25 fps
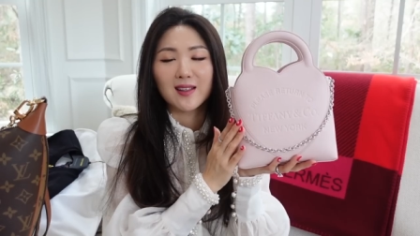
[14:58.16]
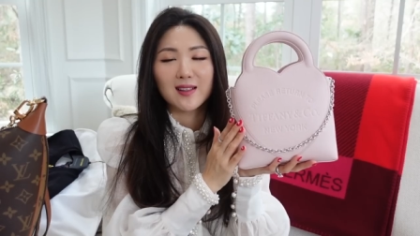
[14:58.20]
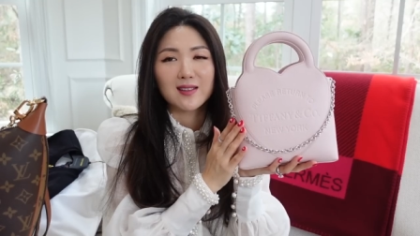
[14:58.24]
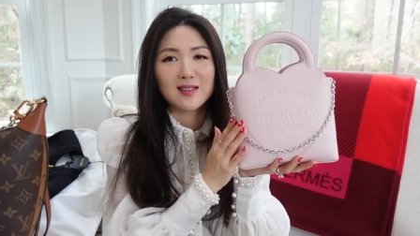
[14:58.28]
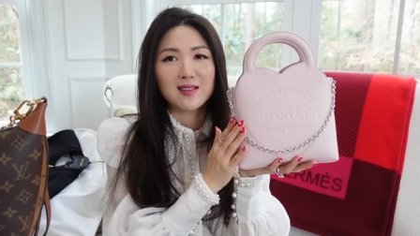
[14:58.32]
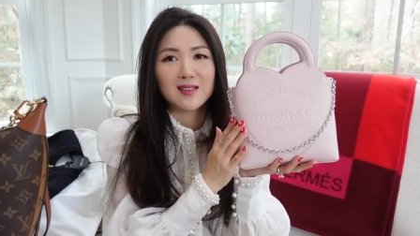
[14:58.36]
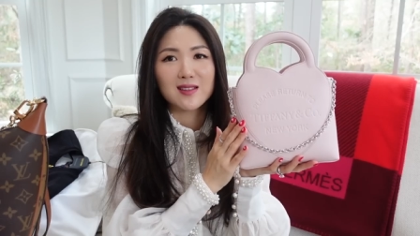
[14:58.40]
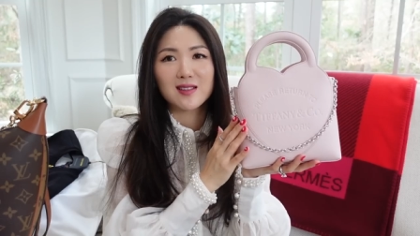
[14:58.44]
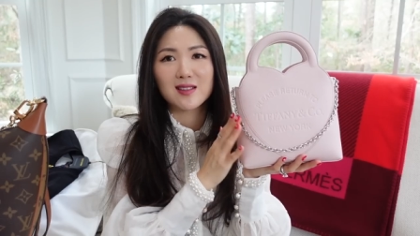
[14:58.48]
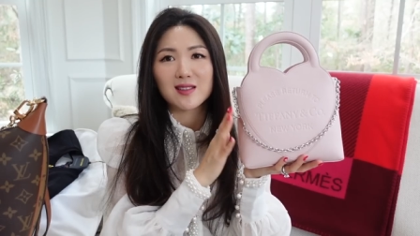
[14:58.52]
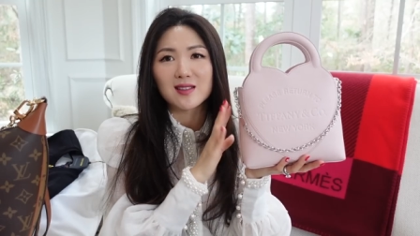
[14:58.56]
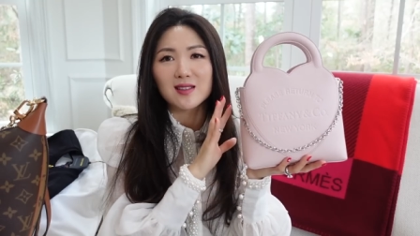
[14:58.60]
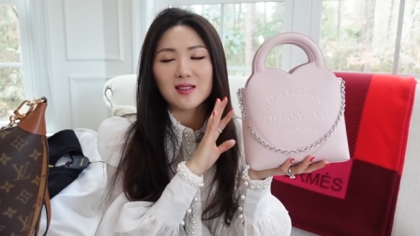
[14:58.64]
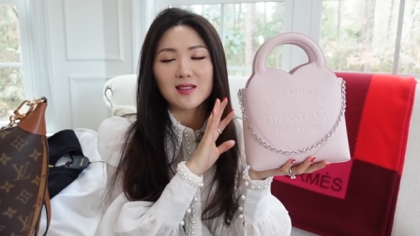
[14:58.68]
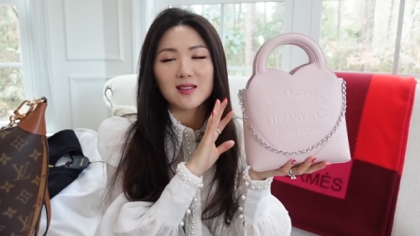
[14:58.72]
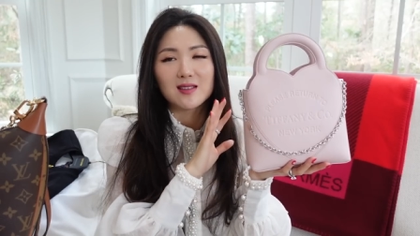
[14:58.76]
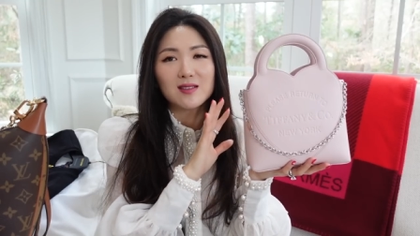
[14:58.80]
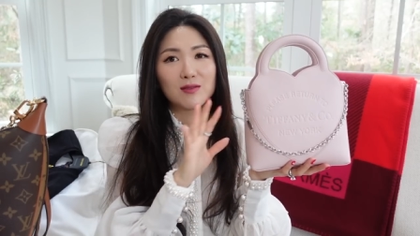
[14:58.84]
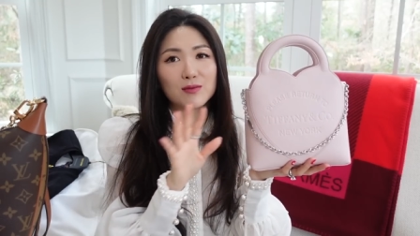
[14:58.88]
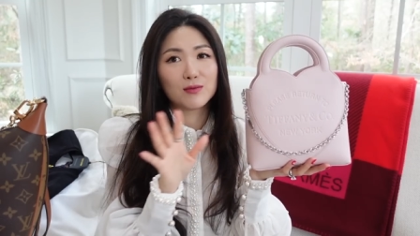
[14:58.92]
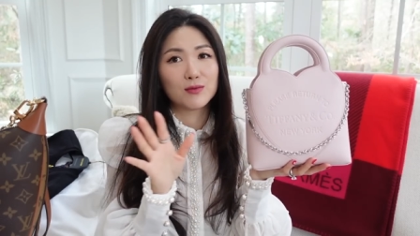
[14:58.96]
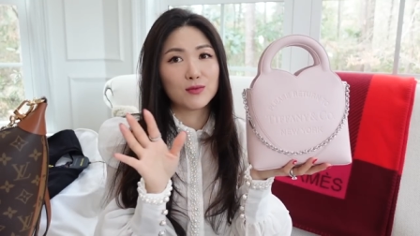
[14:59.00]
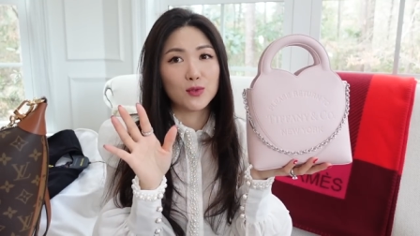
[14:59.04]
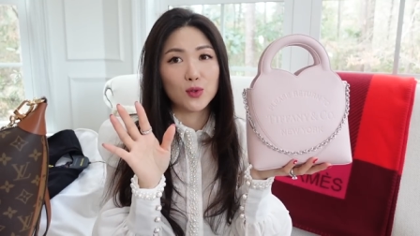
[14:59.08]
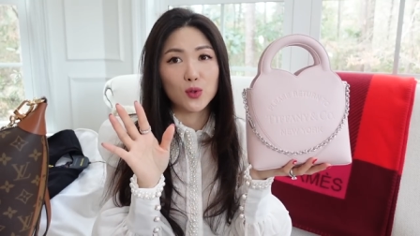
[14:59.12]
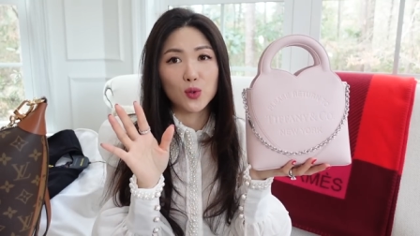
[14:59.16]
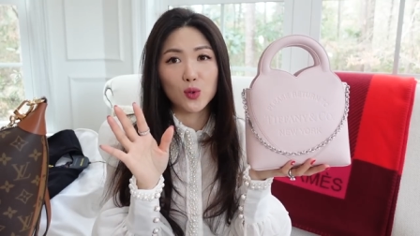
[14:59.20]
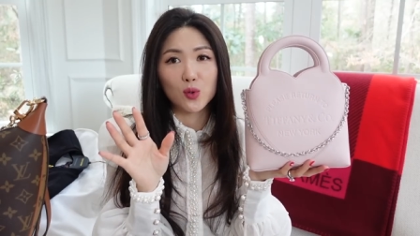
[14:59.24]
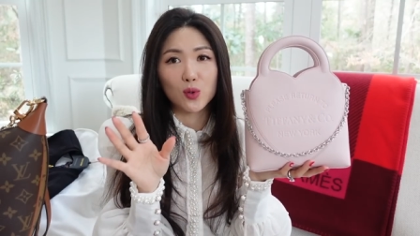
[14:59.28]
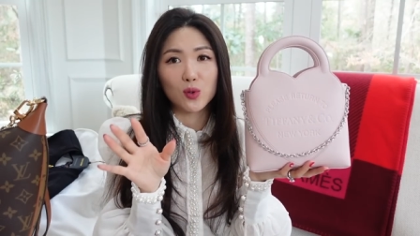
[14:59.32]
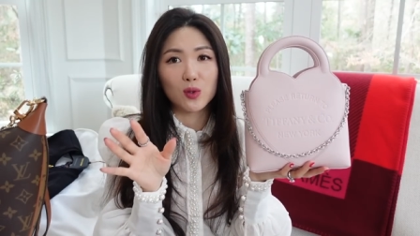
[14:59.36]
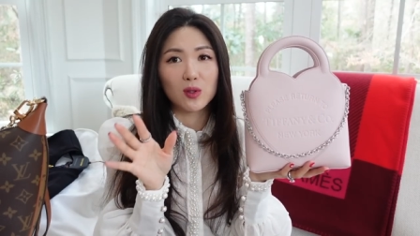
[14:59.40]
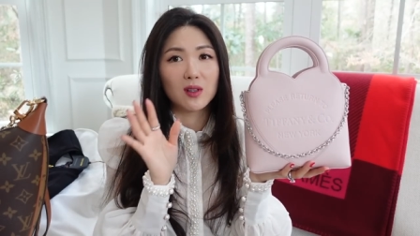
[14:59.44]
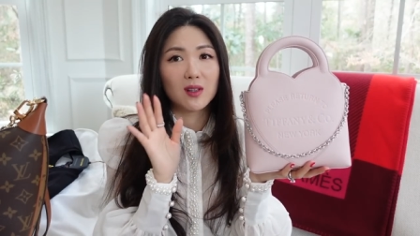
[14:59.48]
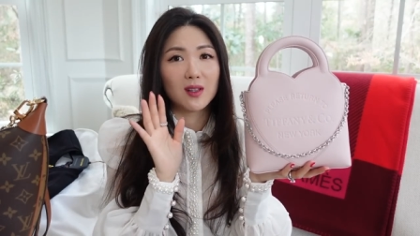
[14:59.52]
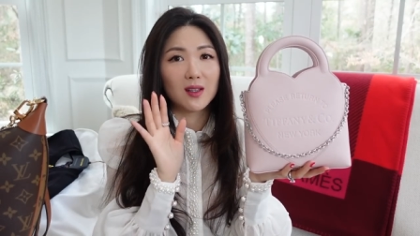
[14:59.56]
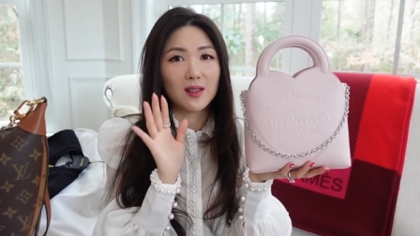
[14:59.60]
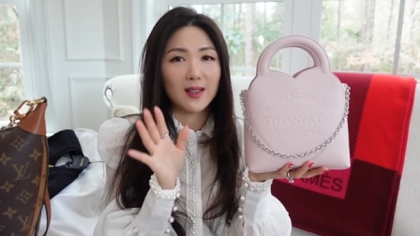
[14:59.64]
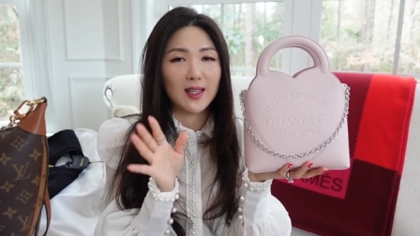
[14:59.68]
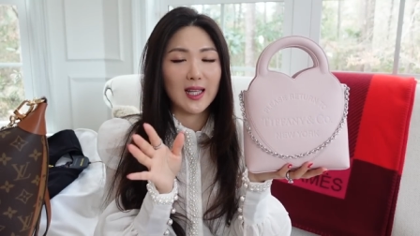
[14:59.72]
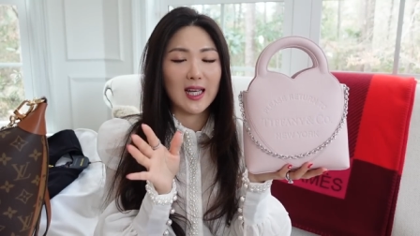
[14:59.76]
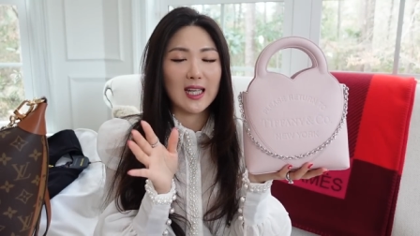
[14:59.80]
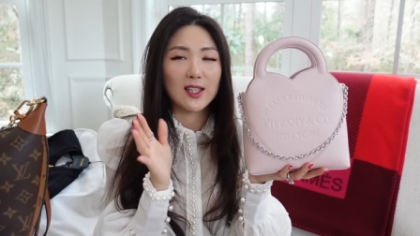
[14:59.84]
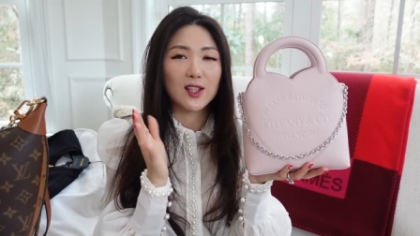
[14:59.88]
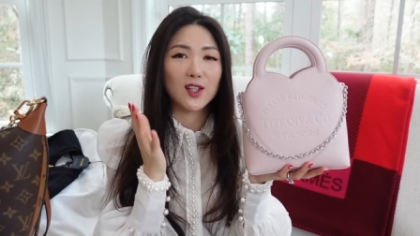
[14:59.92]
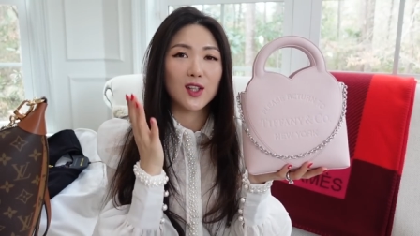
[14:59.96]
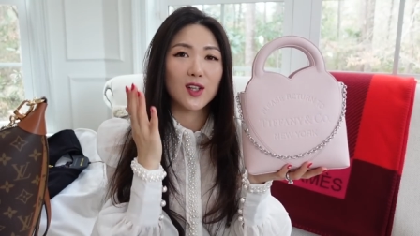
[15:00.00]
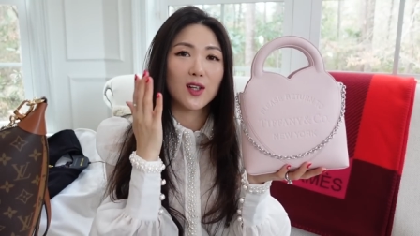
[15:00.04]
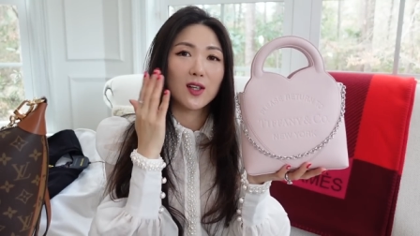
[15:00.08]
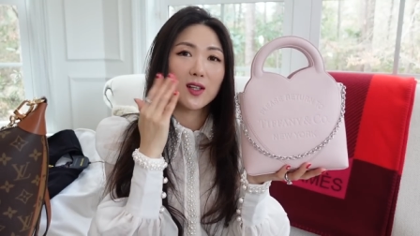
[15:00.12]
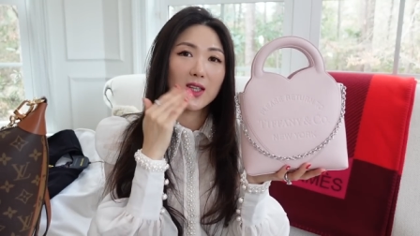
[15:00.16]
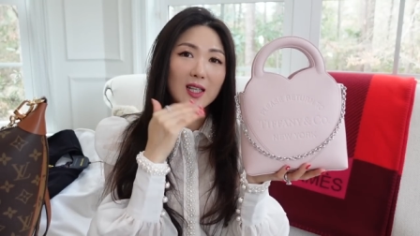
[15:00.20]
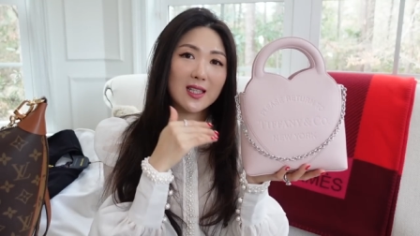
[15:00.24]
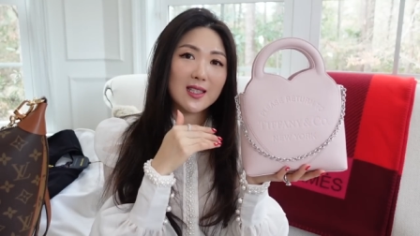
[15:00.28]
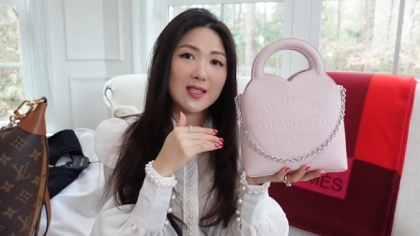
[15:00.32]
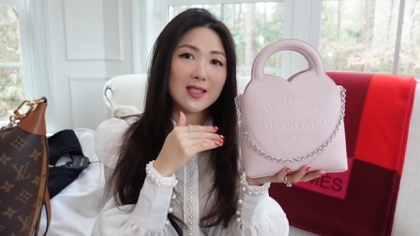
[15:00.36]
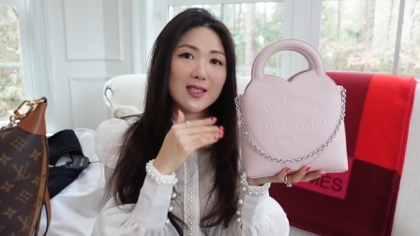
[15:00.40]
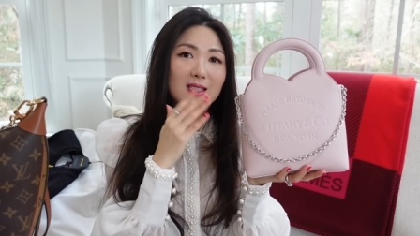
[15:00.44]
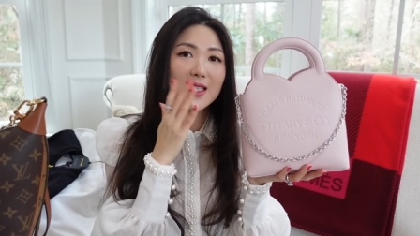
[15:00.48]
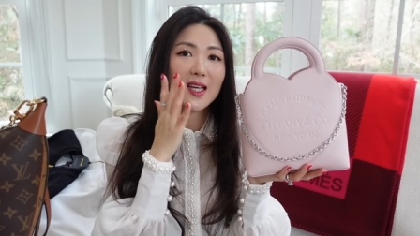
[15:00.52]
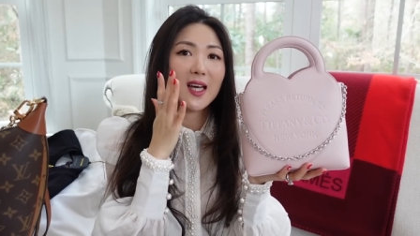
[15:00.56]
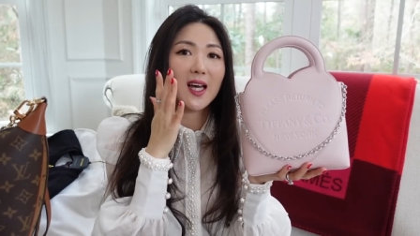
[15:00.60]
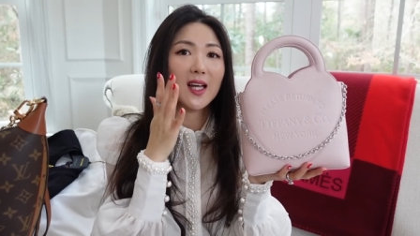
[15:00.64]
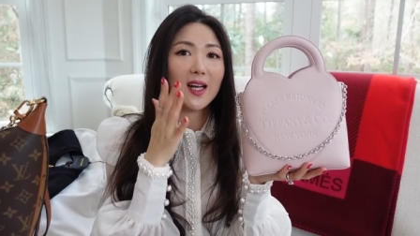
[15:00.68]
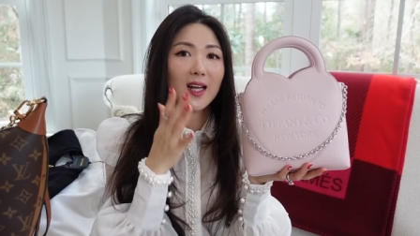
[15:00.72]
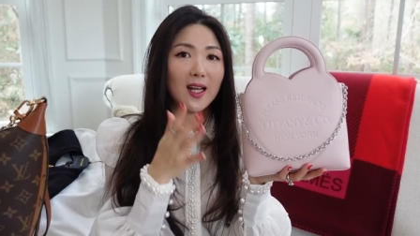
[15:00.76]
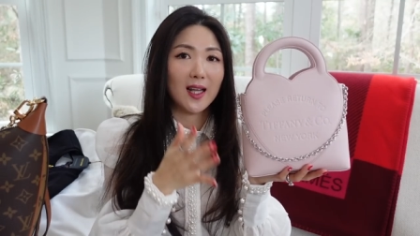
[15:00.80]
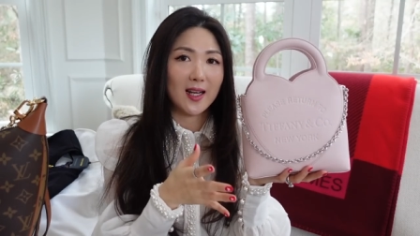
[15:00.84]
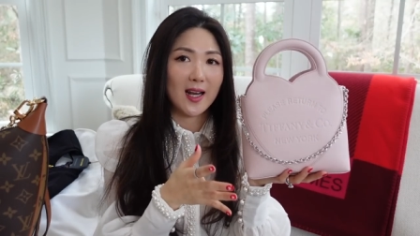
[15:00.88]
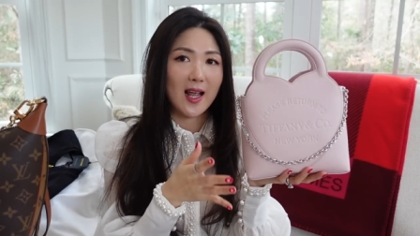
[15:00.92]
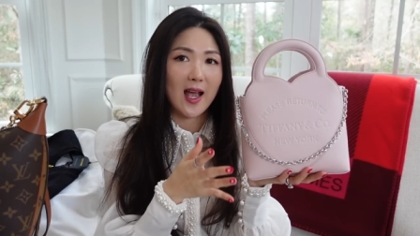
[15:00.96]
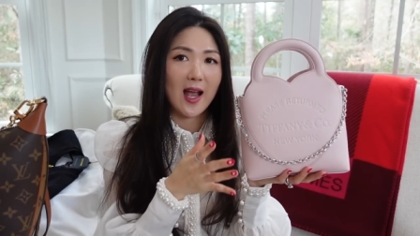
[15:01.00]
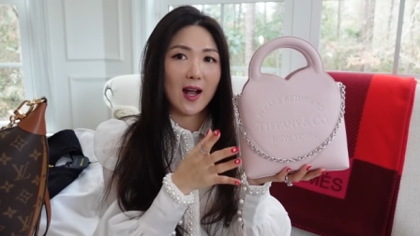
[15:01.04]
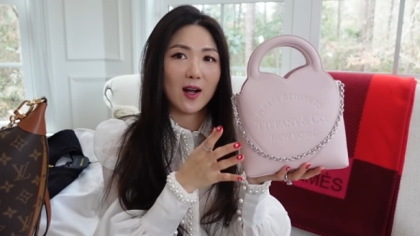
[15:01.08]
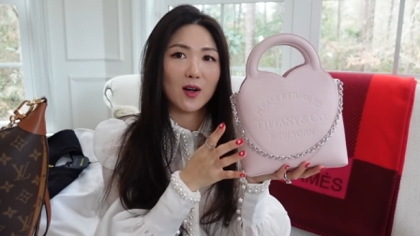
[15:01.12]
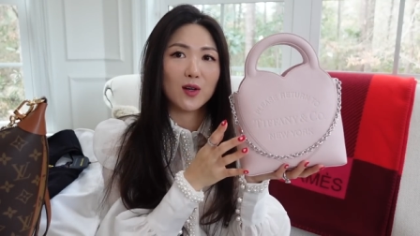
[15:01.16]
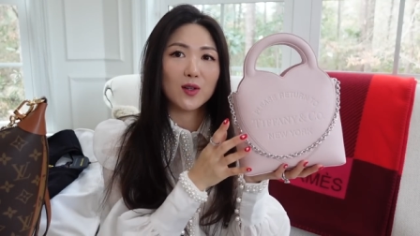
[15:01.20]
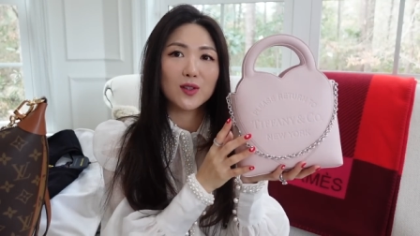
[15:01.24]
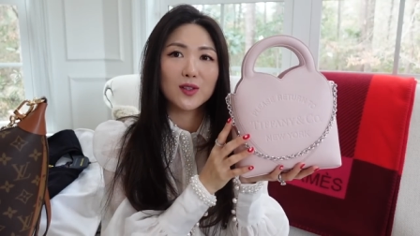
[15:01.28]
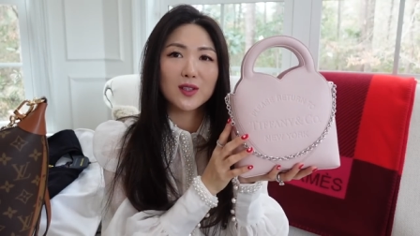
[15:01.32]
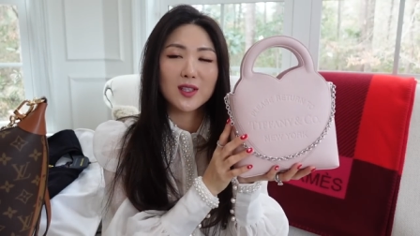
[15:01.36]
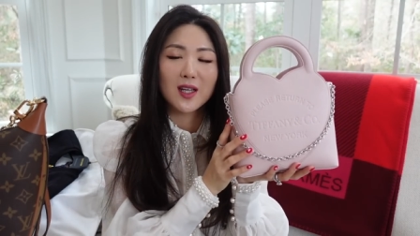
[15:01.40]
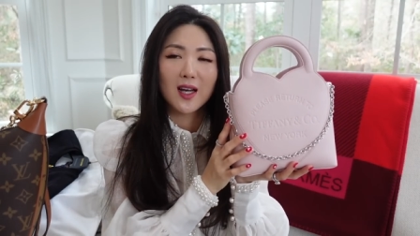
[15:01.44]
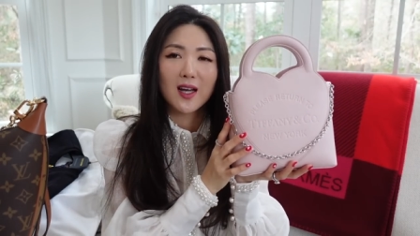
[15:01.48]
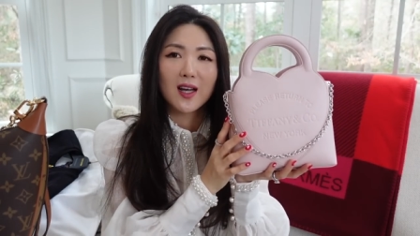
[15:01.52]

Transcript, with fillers: it's full leather inside and out.